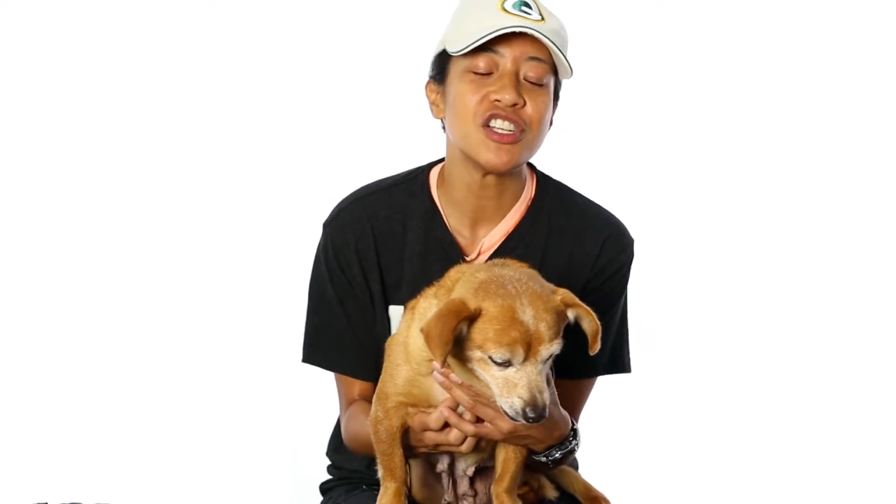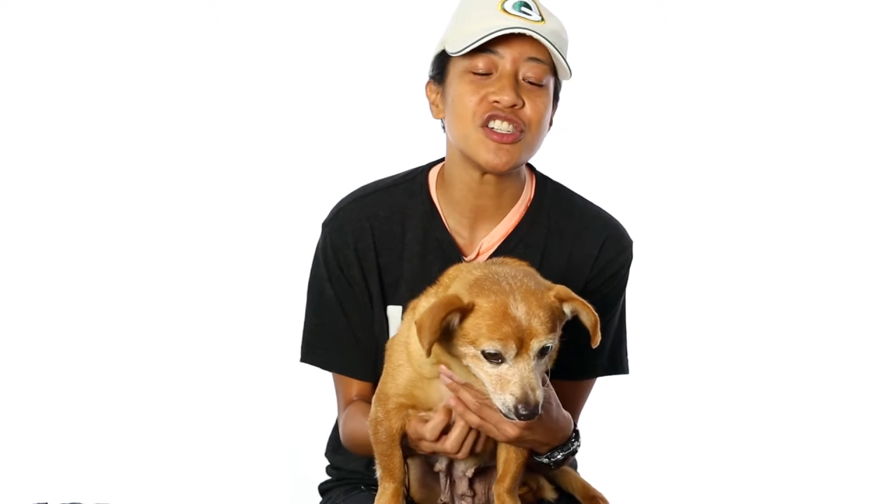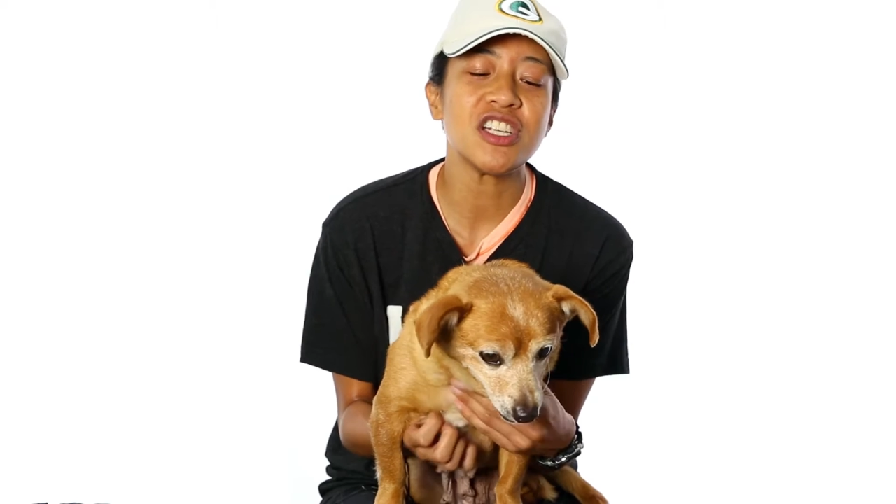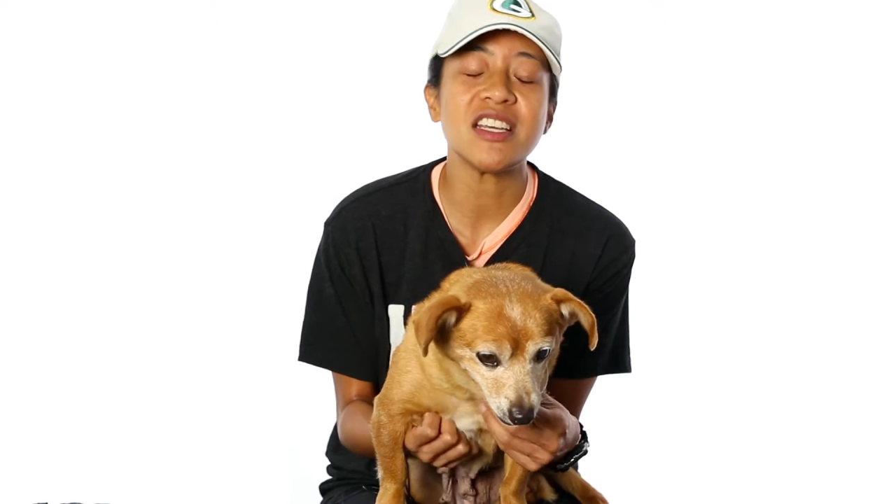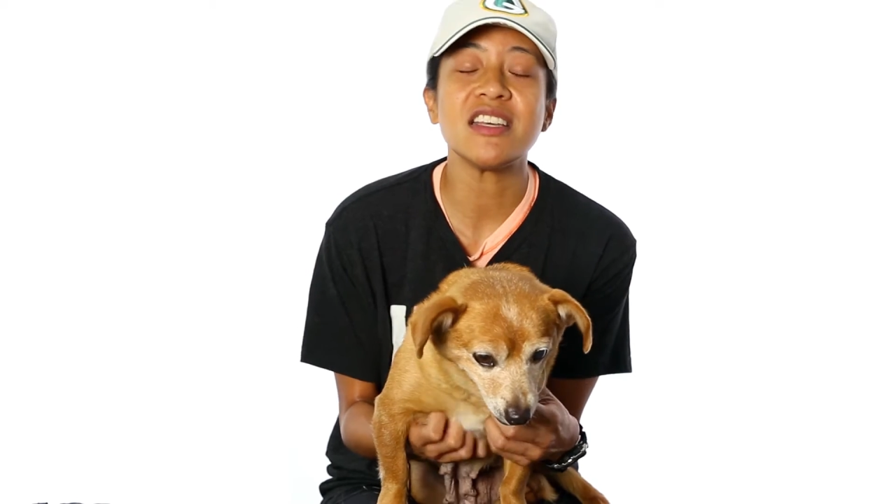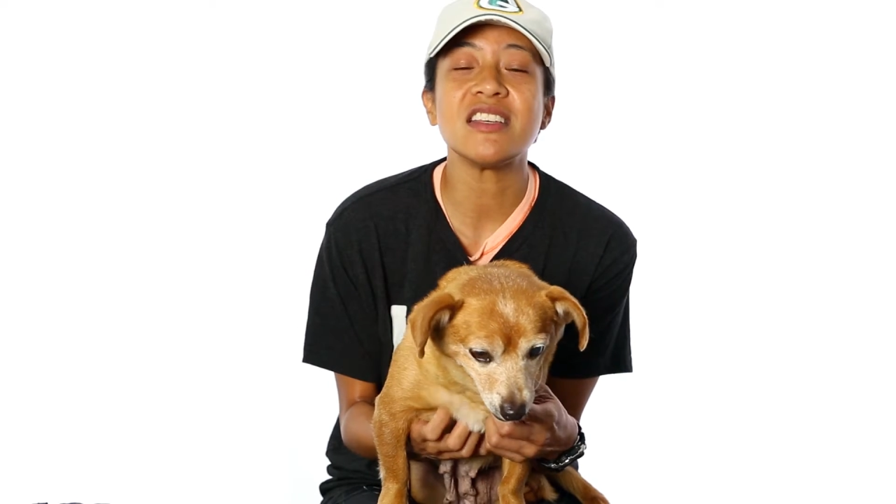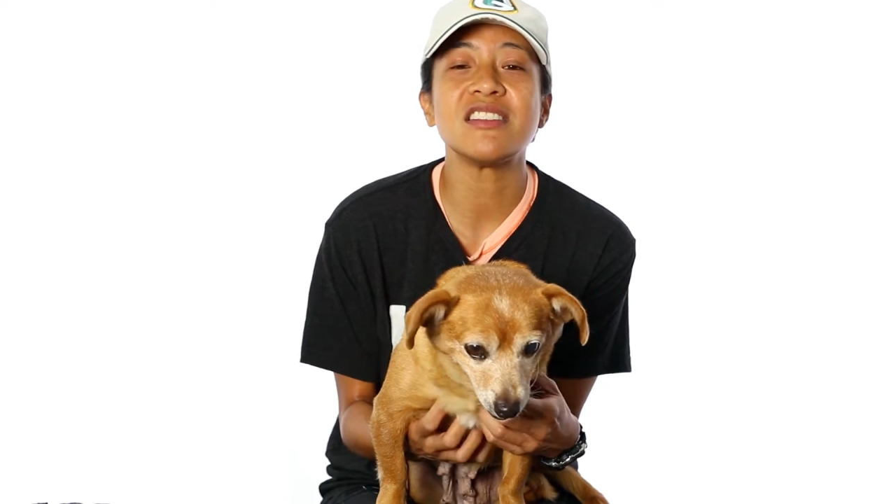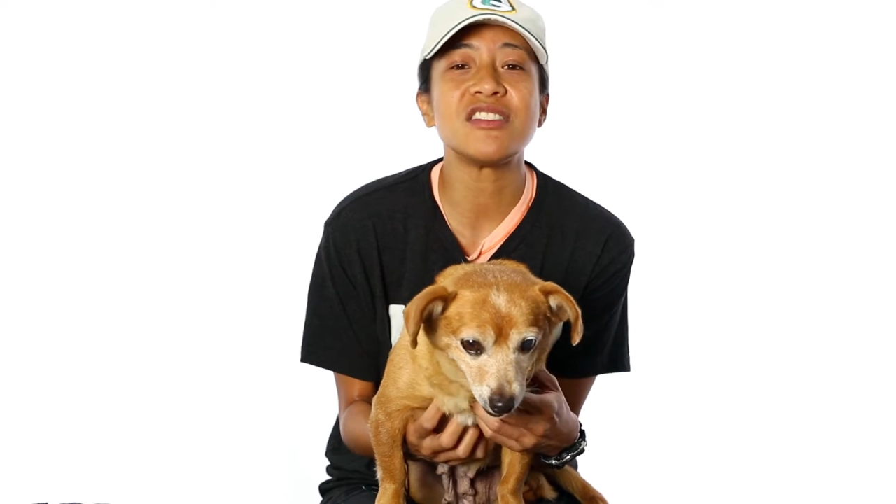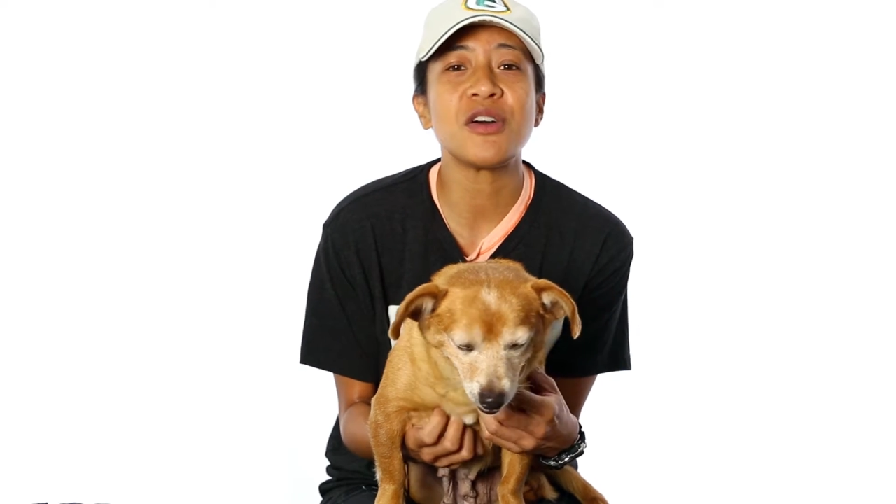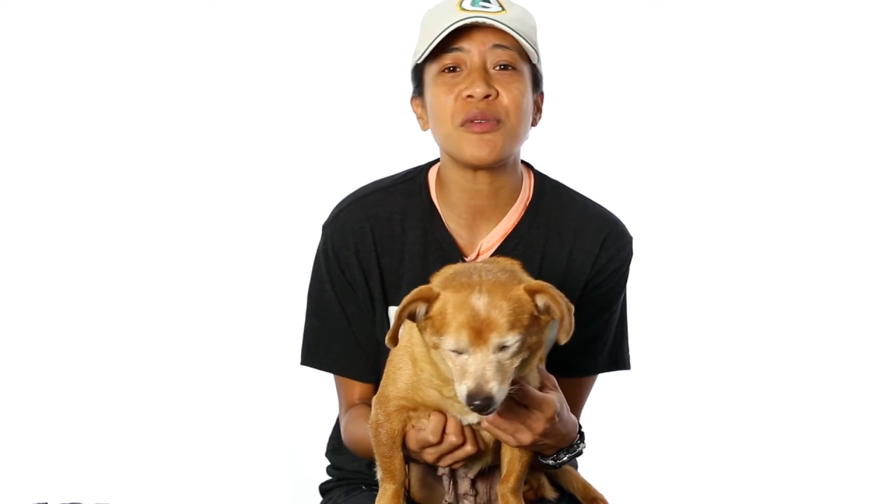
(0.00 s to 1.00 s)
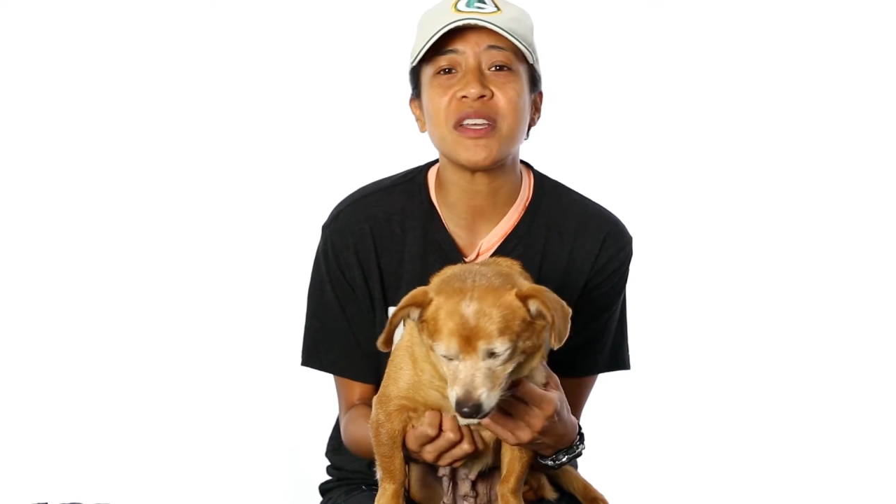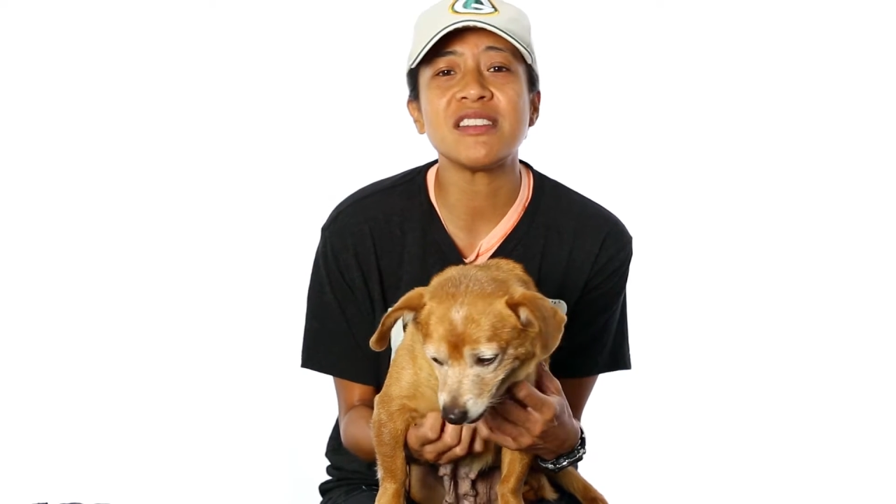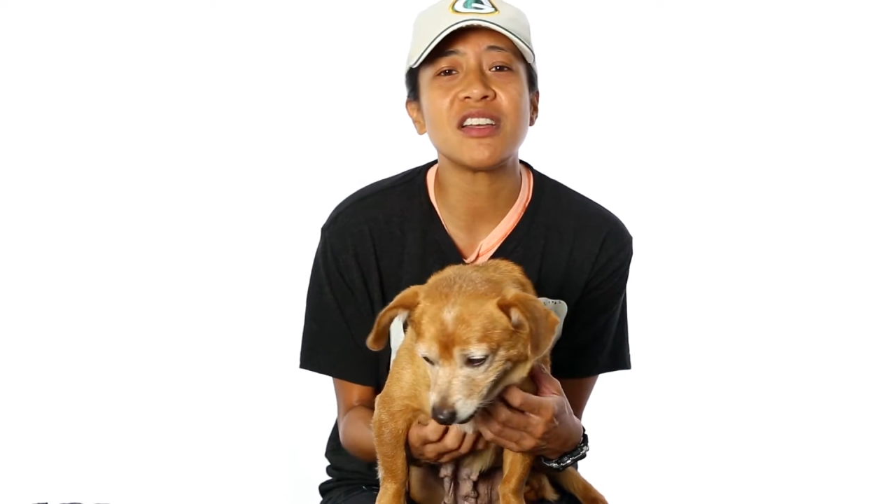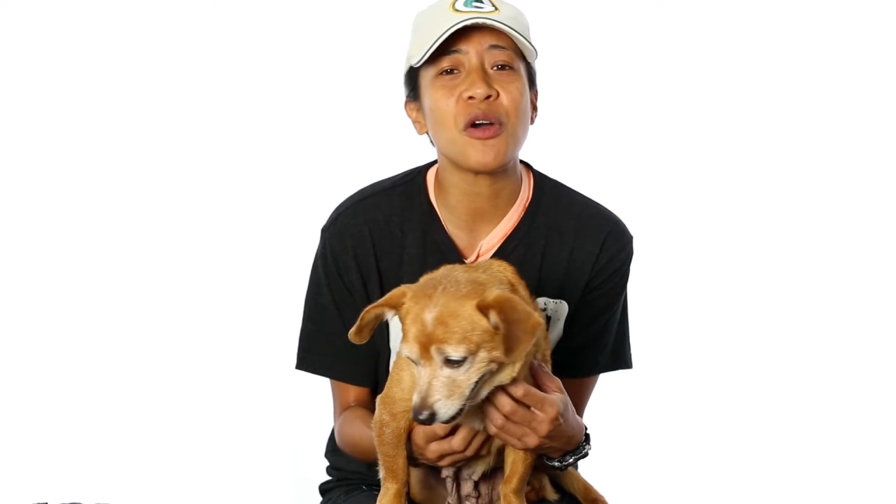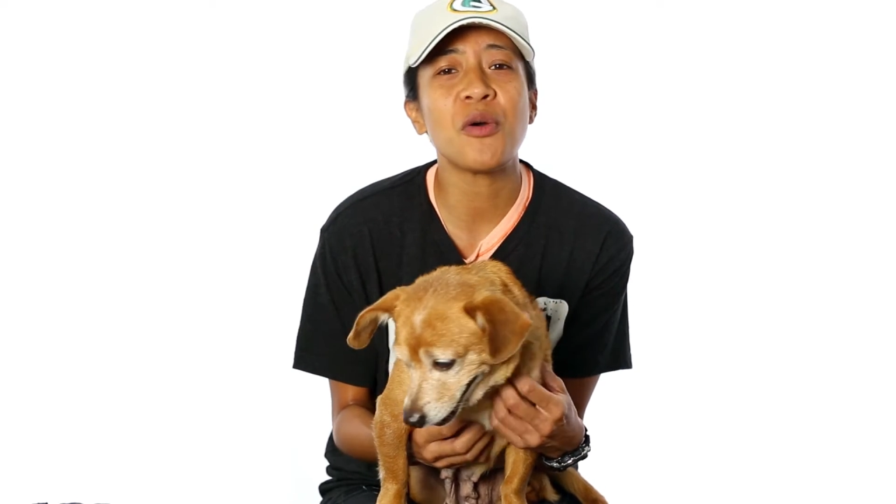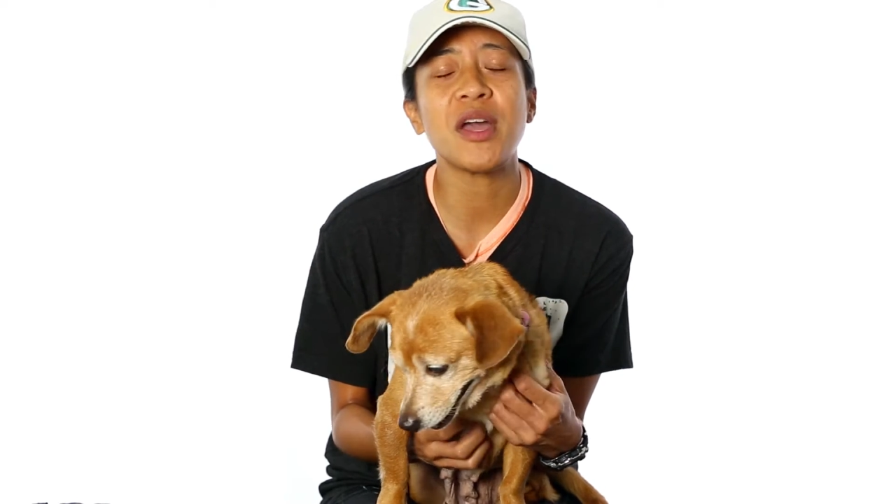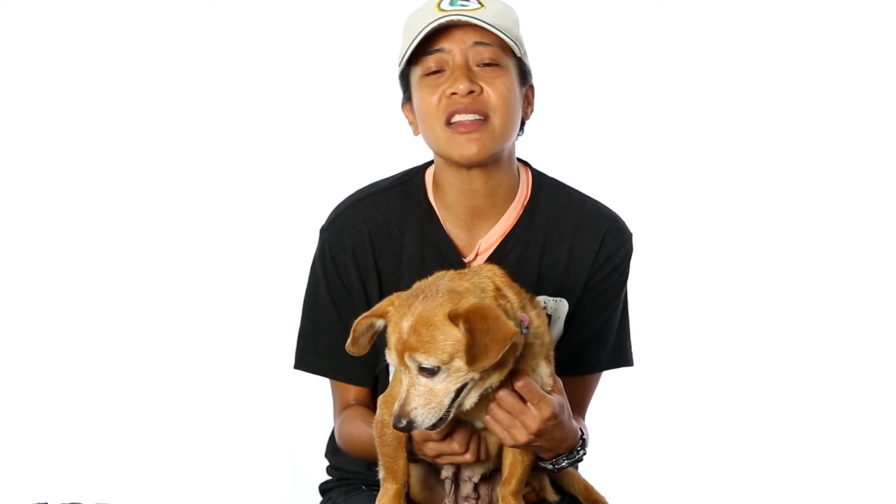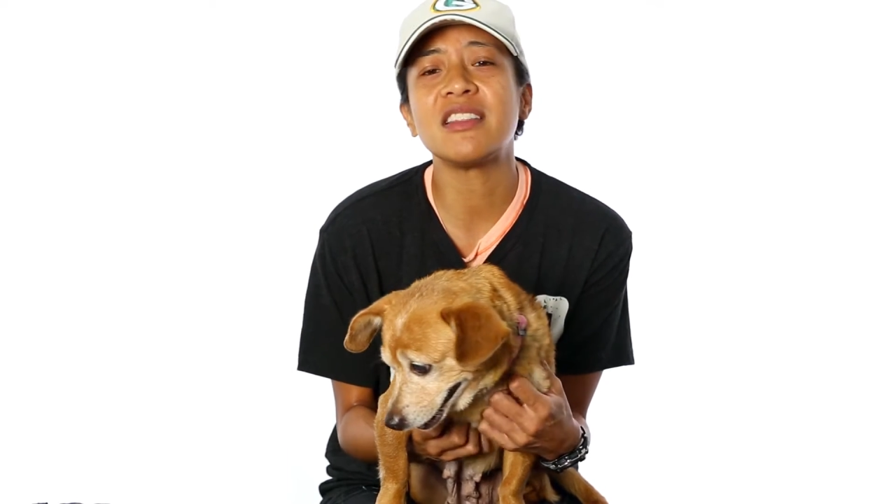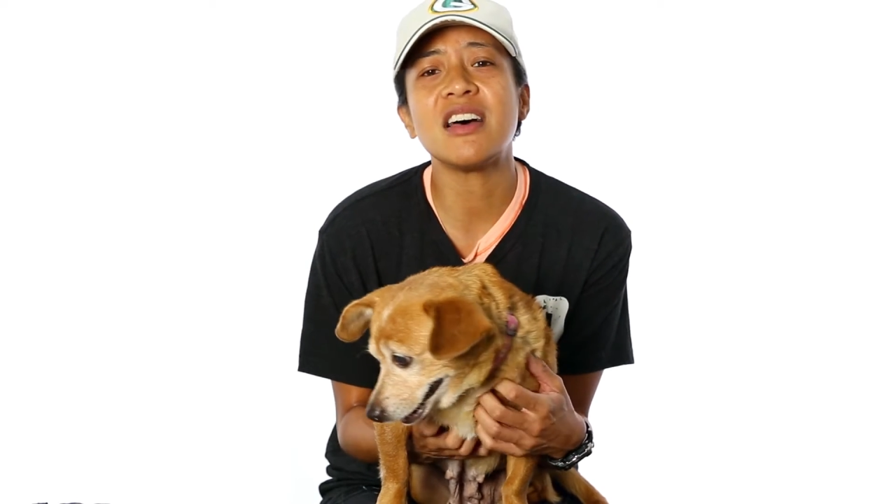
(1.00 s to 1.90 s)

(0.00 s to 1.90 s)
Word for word: She is so easygoing,